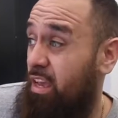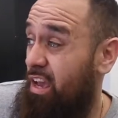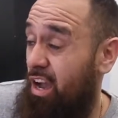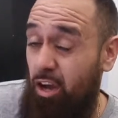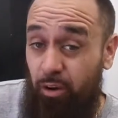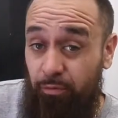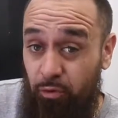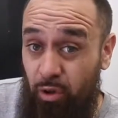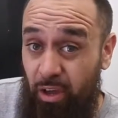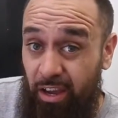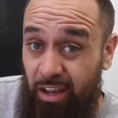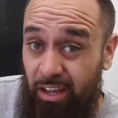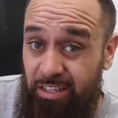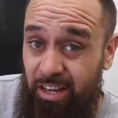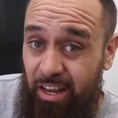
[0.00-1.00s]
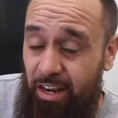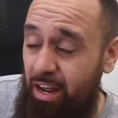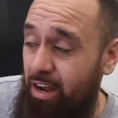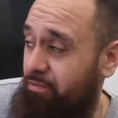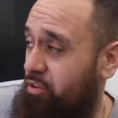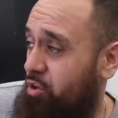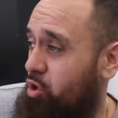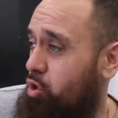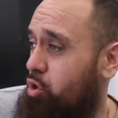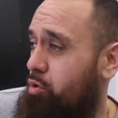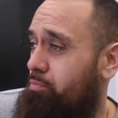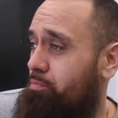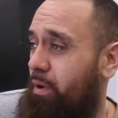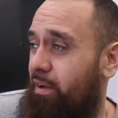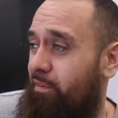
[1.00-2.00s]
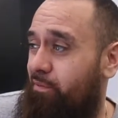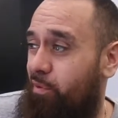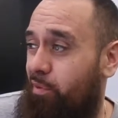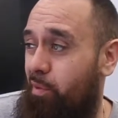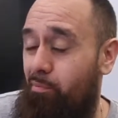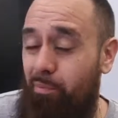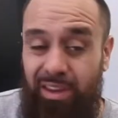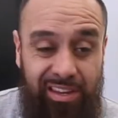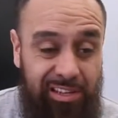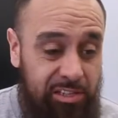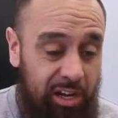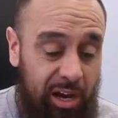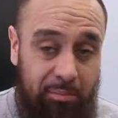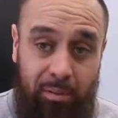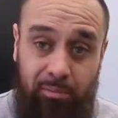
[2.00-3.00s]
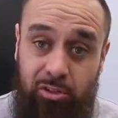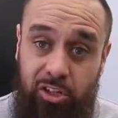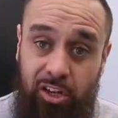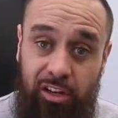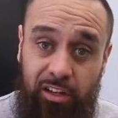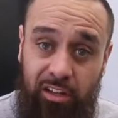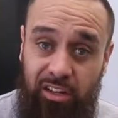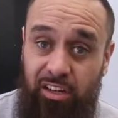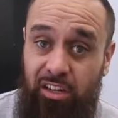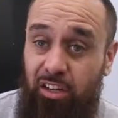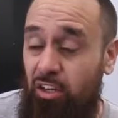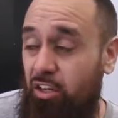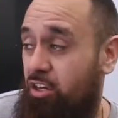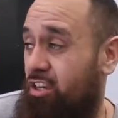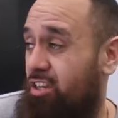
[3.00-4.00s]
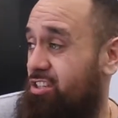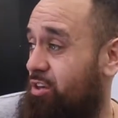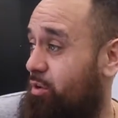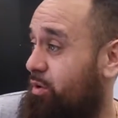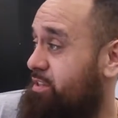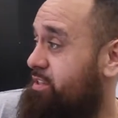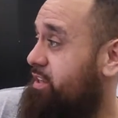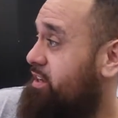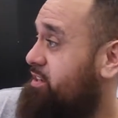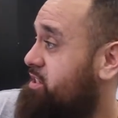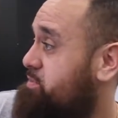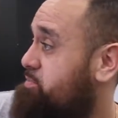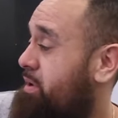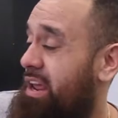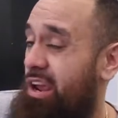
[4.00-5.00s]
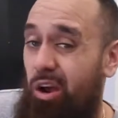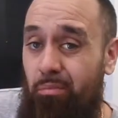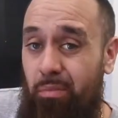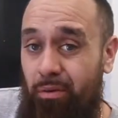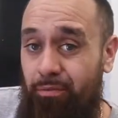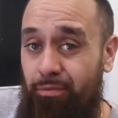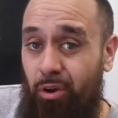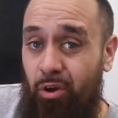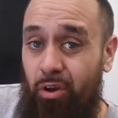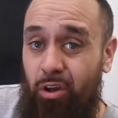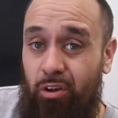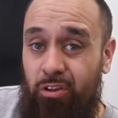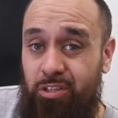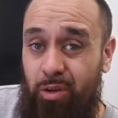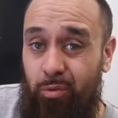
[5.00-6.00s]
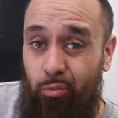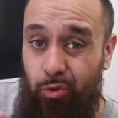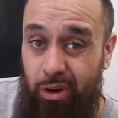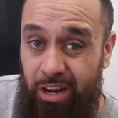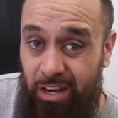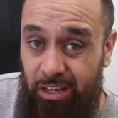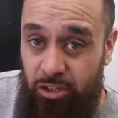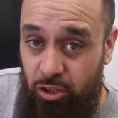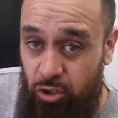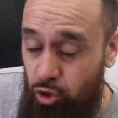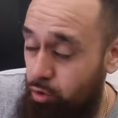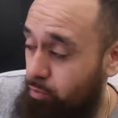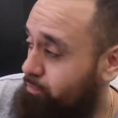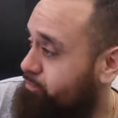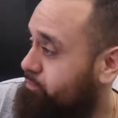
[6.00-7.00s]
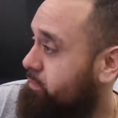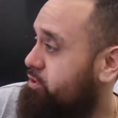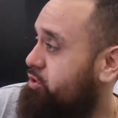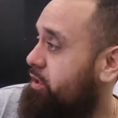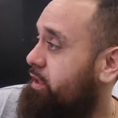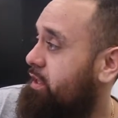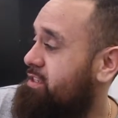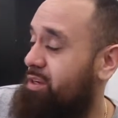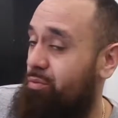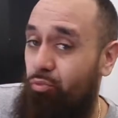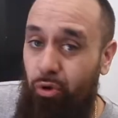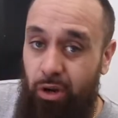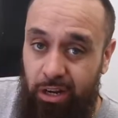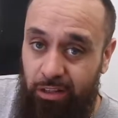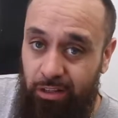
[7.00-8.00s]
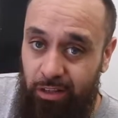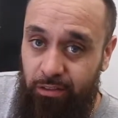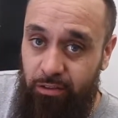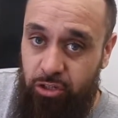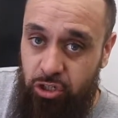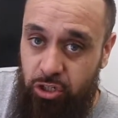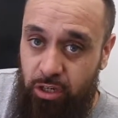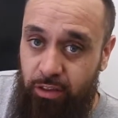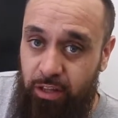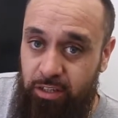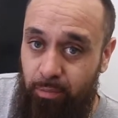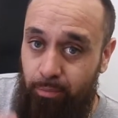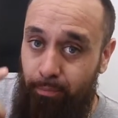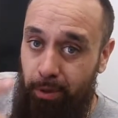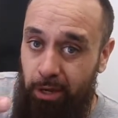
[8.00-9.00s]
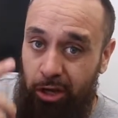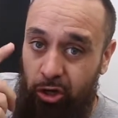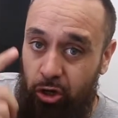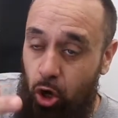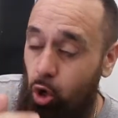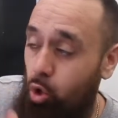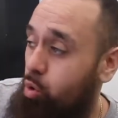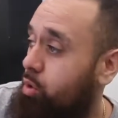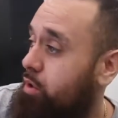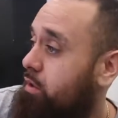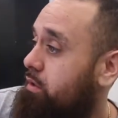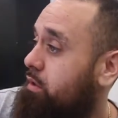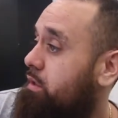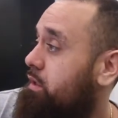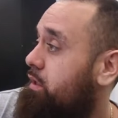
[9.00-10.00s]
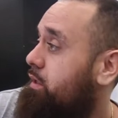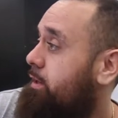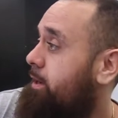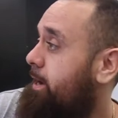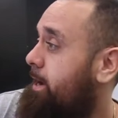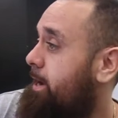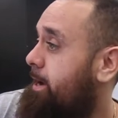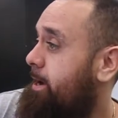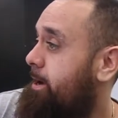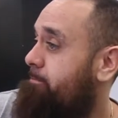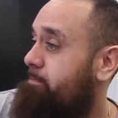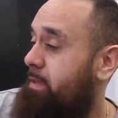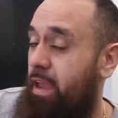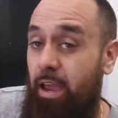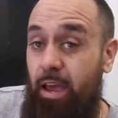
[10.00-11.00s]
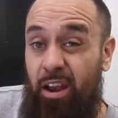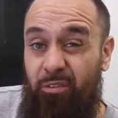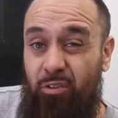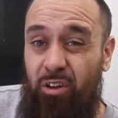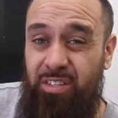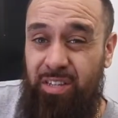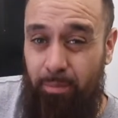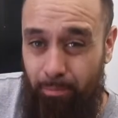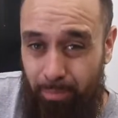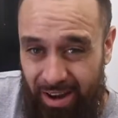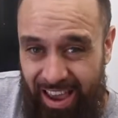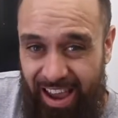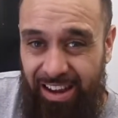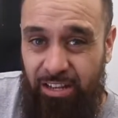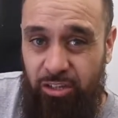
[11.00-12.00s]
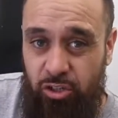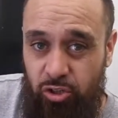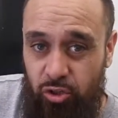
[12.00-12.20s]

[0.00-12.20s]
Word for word: I got a few haircuts late afternoon, but for the meantime I'm chilling. So instead of just playing on my phone, I got some reading to do. trying to get some reading done this year, that's a big goal uh, and I've got some planning to